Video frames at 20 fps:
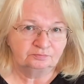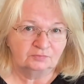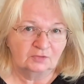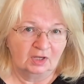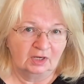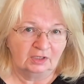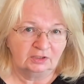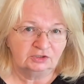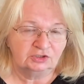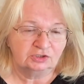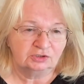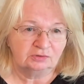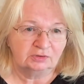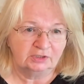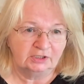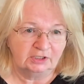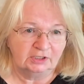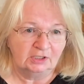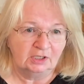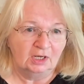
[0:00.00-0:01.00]

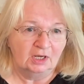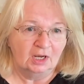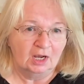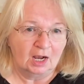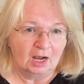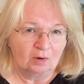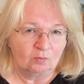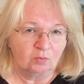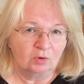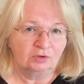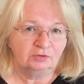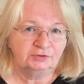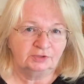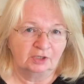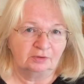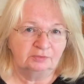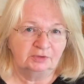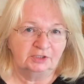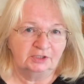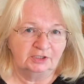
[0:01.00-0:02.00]
Actually, I worked
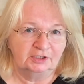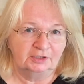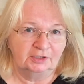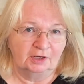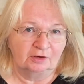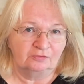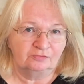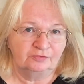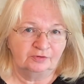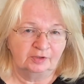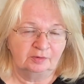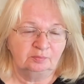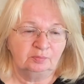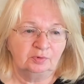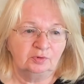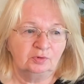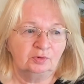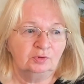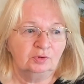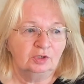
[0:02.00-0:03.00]
on it in
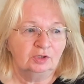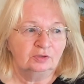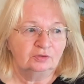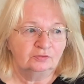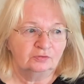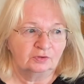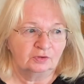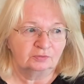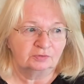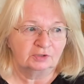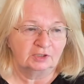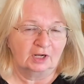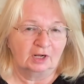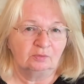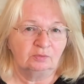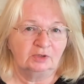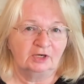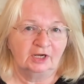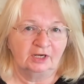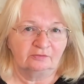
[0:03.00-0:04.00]
November so that I
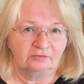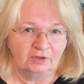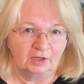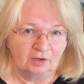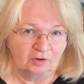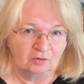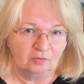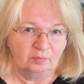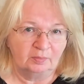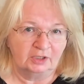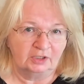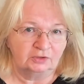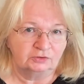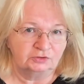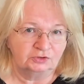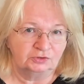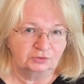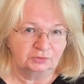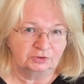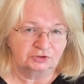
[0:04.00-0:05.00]
would have the whole month
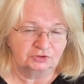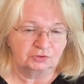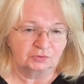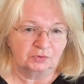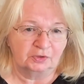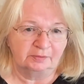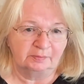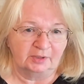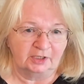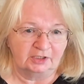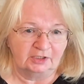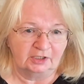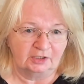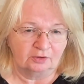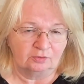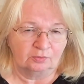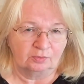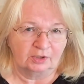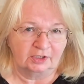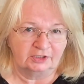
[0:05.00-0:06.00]
to enjoy my
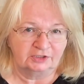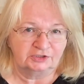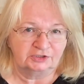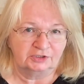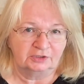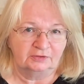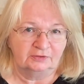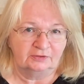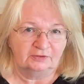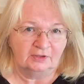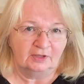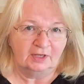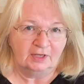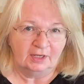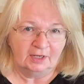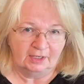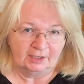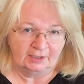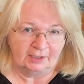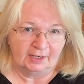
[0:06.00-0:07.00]
decorations,
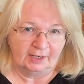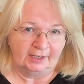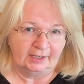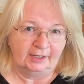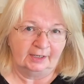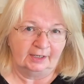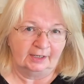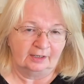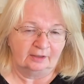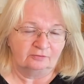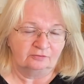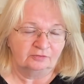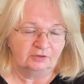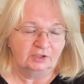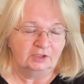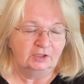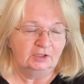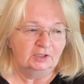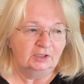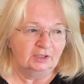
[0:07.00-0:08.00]
and I have.
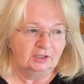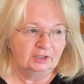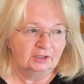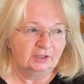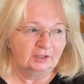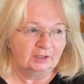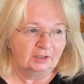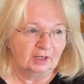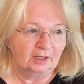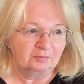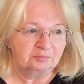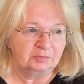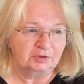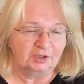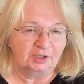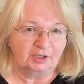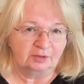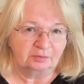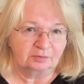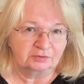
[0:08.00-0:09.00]
And I've been
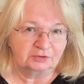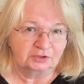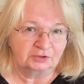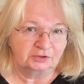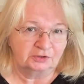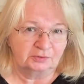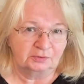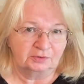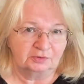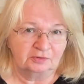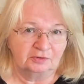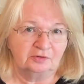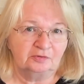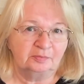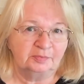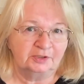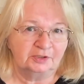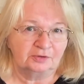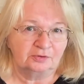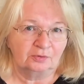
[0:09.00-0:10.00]
able to do a little
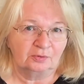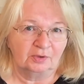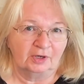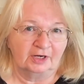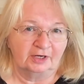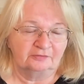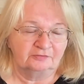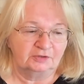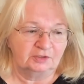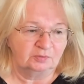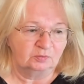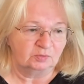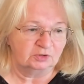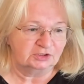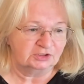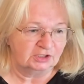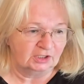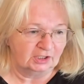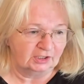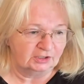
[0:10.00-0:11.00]
bit of crafting,
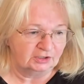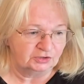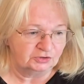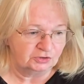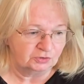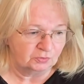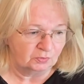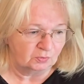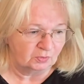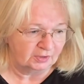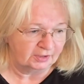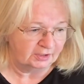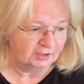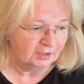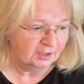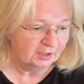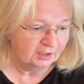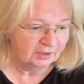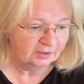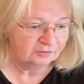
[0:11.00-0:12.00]
which I enjoy.
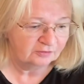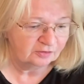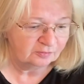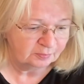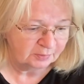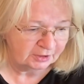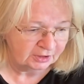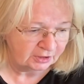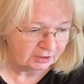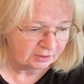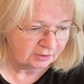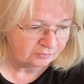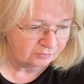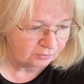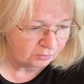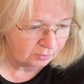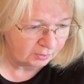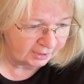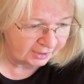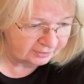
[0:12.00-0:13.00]
And speaking of
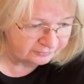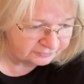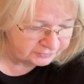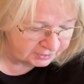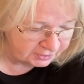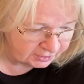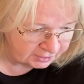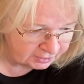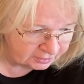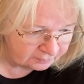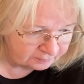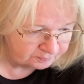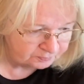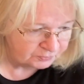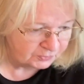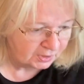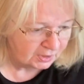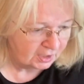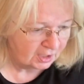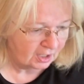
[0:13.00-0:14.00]
crafting,
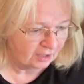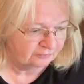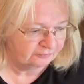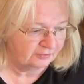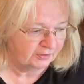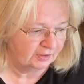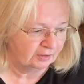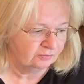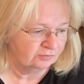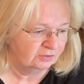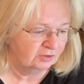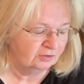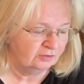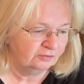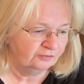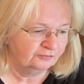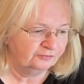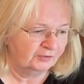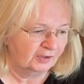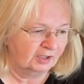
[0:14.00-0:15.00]
I found
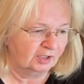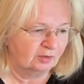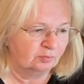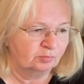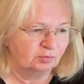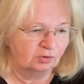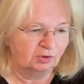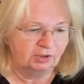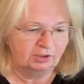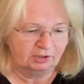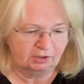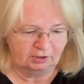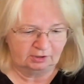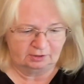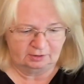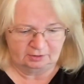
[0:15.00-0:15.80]
this fabric,